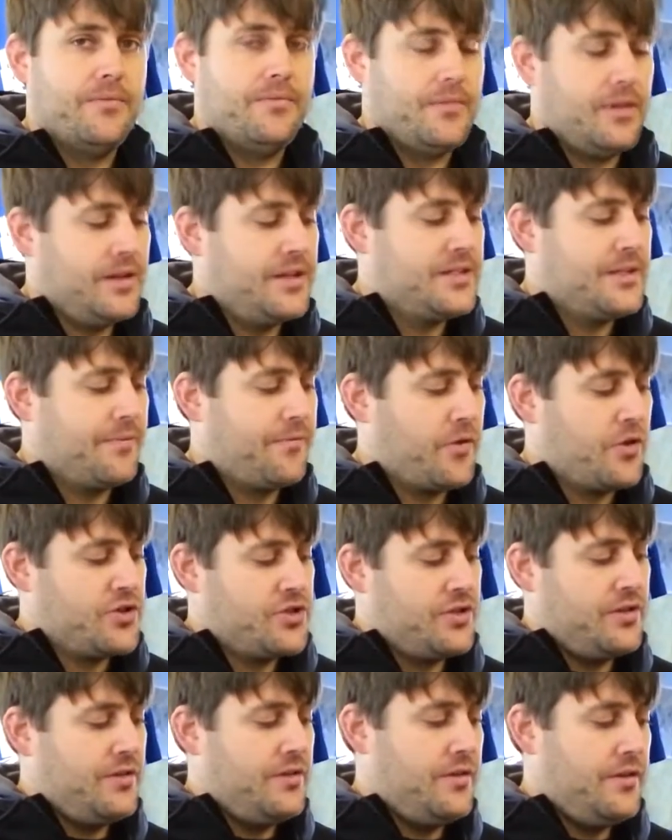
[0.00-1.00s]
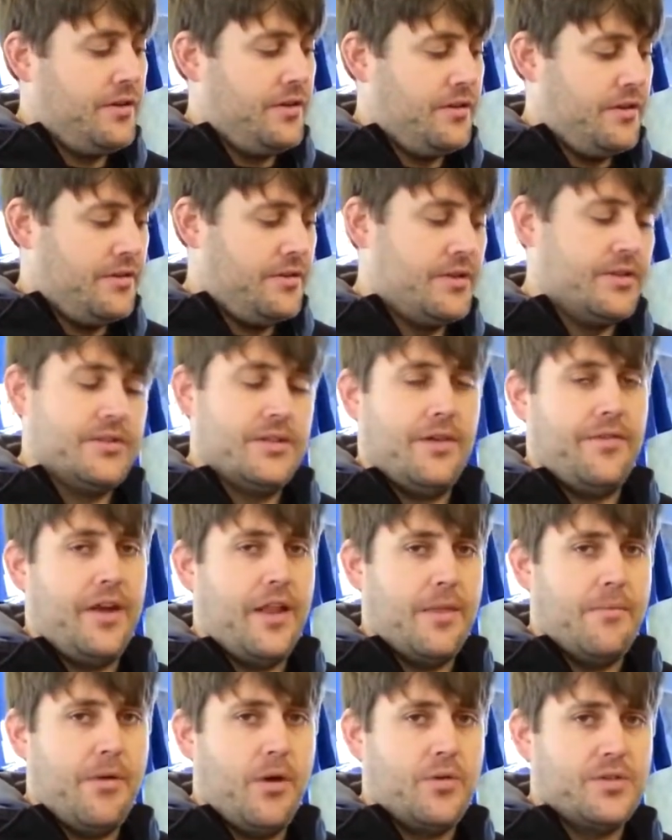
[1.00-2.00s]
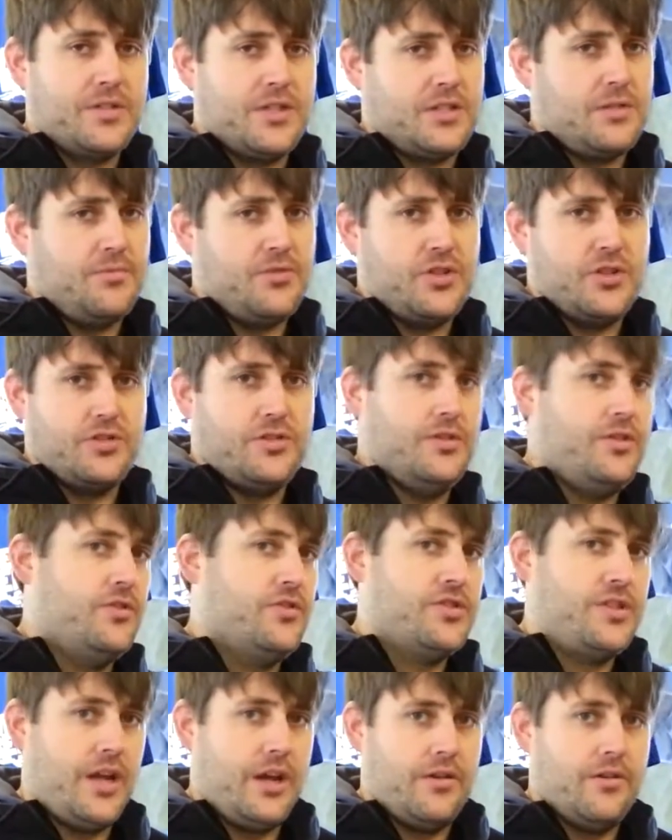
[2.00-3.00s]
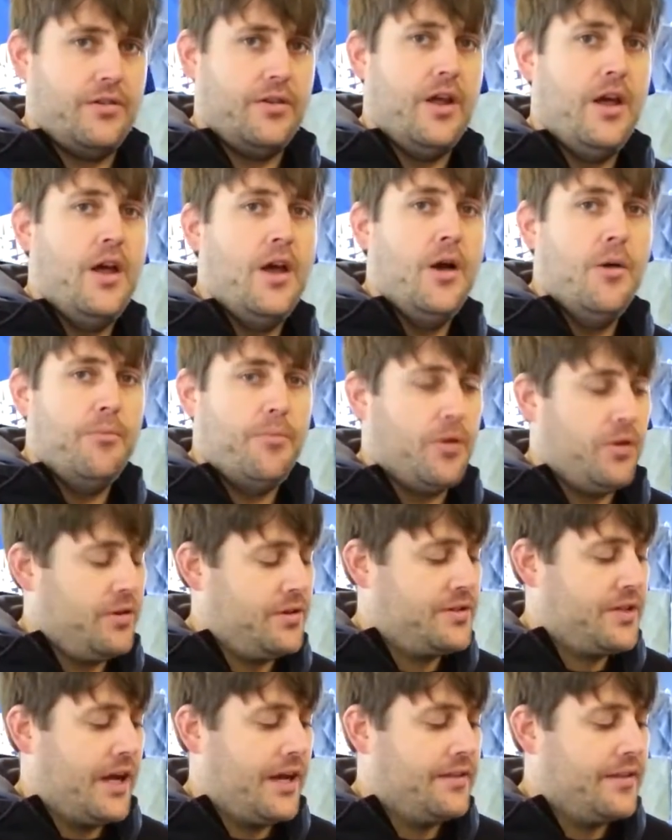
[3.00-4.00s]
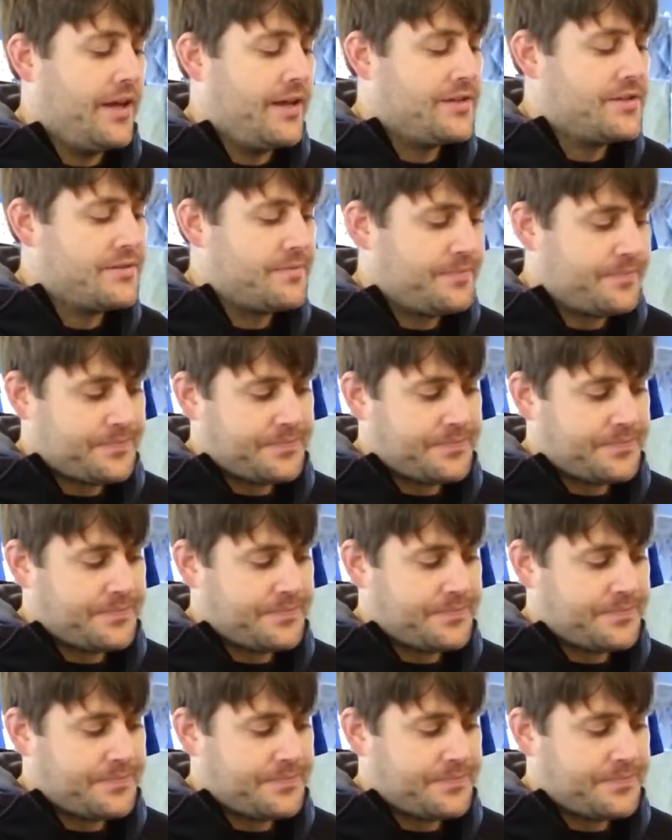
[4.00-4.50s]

The lace-up version doesn't have any of the Boa system, it's just your standard pull and tie lace.